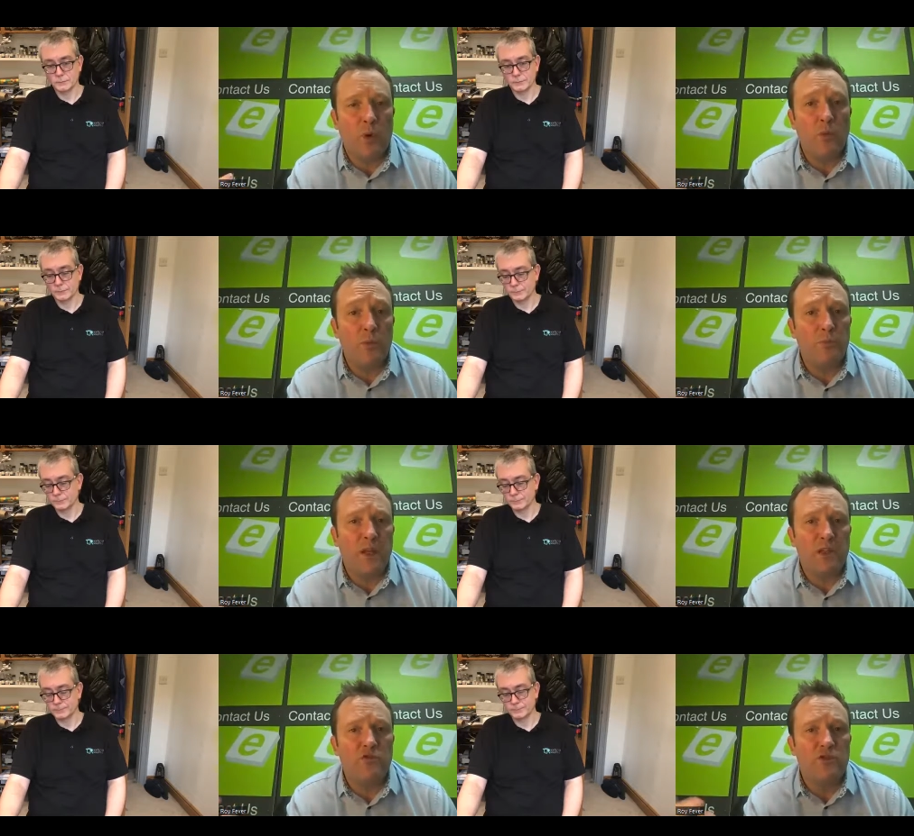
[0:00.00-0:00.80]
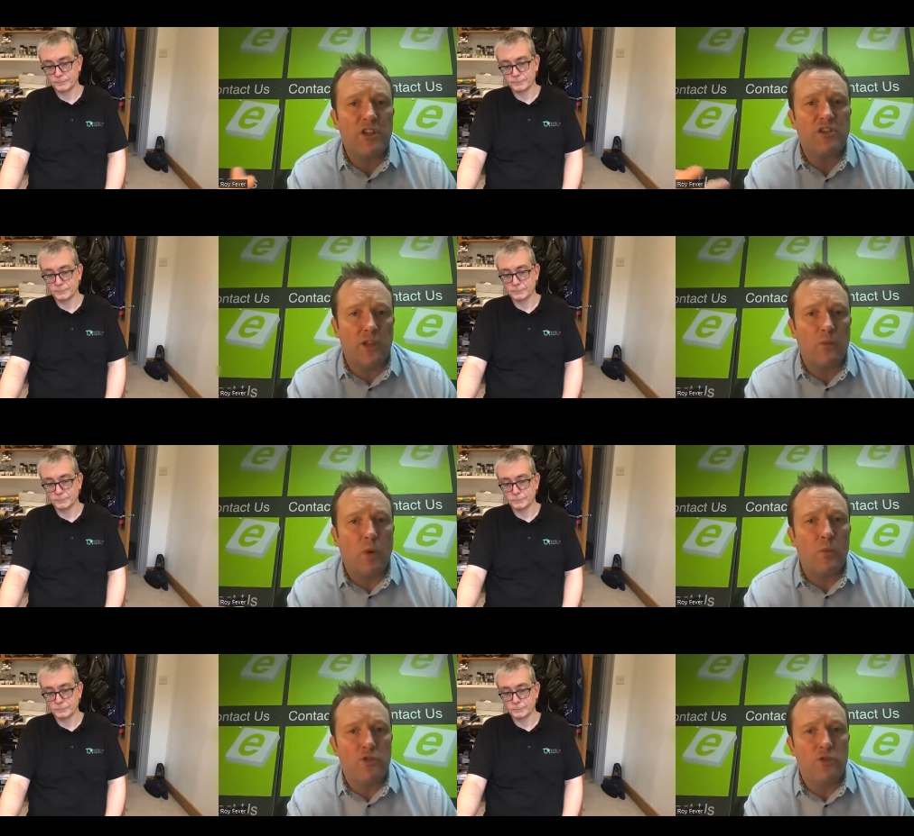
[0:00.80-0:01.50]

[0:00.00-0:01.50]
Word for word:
Speaker 1: what would be traditionally what